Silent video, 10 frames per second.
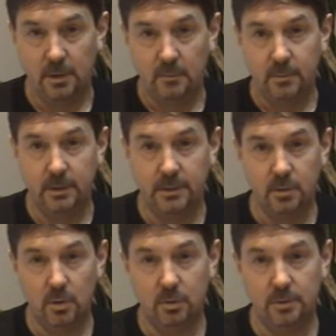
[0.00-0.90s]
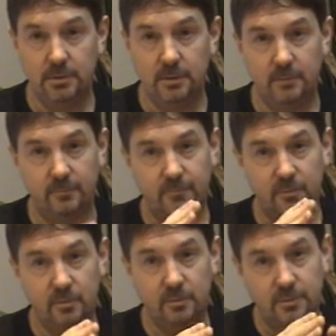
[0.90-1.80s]
But I'd noticed that
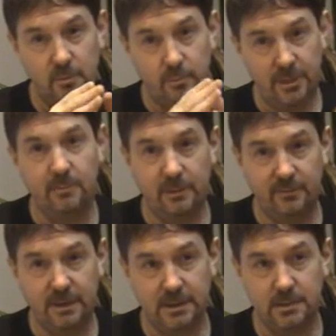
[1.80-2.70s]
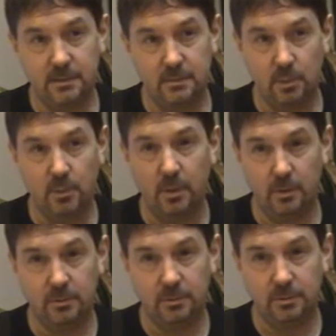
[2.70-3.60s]
so breaking my fast, two
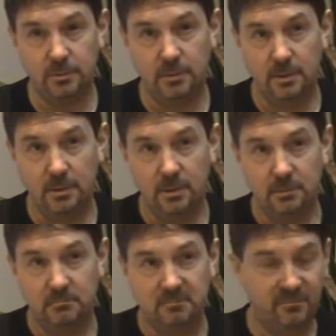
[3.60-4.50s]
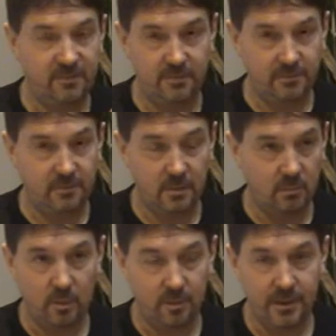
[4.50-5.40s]
bowls, 1,000
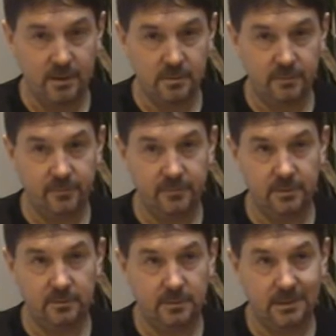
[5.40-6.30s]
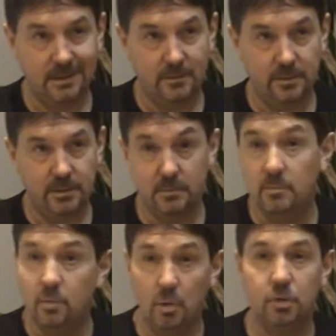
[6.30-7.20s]
to 1,500 calories,
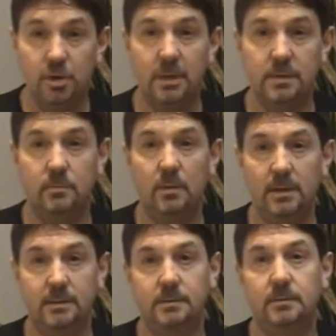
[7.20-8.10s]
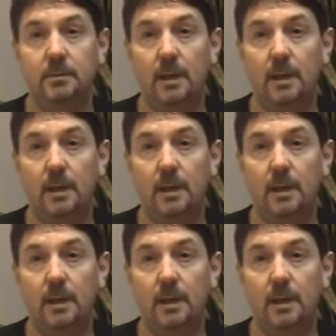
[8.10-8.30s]
no change in weight.